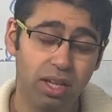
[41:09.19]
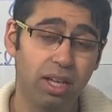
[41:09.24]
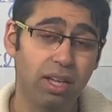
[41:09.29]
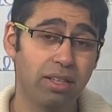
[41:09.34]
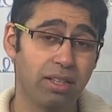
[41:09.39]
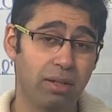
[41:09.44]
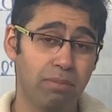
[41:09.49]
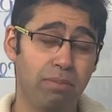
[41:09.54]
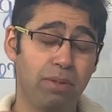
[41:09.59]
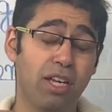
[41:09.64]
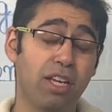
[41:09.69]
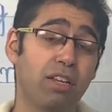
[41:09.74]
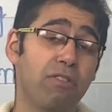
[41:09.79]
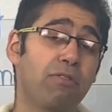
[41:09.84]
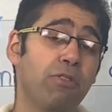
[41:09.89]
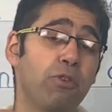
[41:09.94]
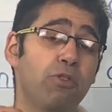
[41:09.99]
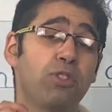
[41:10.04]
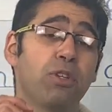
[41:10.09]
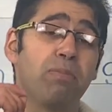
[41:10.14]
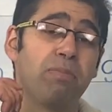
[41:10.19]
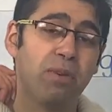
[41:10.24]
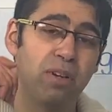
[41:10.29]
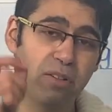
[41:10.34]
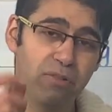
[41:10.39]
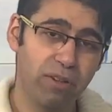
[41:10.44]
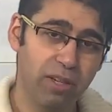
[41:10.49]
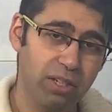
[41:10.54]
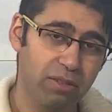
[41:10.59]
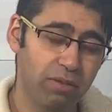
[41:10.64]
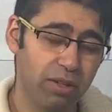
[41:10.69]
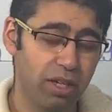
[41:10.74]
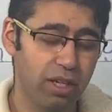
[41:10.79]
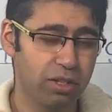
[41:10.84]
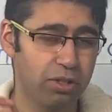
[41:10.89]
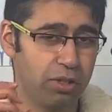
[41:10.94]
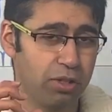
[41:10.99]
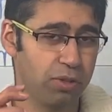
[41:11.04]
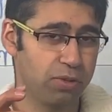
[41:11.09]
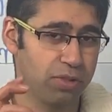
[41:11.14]
Then being future perfect, we
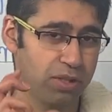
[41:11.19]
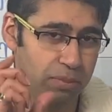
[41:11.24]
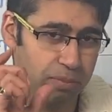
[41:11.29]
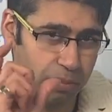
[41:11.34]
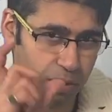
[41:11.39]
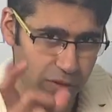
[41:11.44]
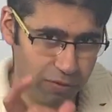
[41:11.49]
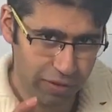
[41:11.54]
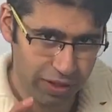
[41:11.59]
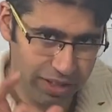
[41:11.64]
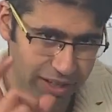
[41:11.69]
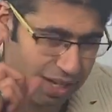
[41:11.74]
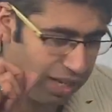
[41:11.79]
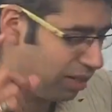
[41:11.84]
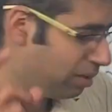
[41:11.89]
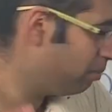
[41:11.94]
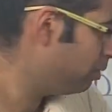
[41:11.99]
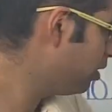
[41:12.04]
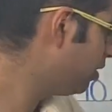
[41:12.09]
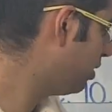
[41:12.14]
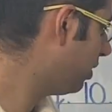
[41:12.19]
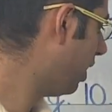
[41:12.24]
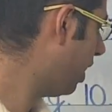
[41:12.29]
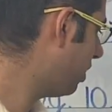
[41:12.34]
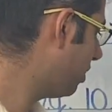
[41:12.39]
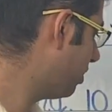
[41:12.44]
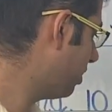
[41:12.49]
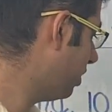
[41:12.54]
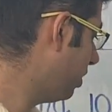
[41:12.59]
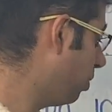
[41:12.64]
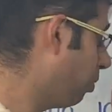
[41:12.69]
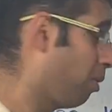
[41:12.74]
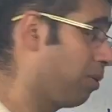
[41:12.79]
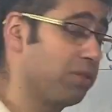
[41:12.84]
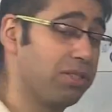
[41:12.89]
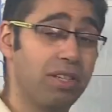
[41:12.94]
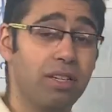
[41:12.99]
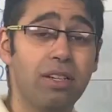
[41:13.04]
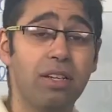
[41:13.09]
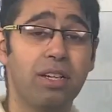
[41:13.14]
introduce the perfect element, that's the
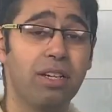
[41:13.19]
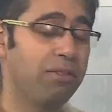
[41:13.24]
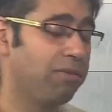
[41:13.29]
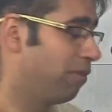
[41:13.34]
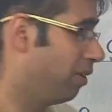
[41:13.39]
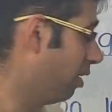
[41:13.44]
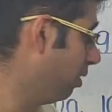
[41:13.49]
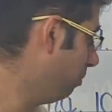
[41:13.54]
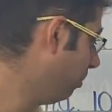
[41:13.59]
auxiliary verb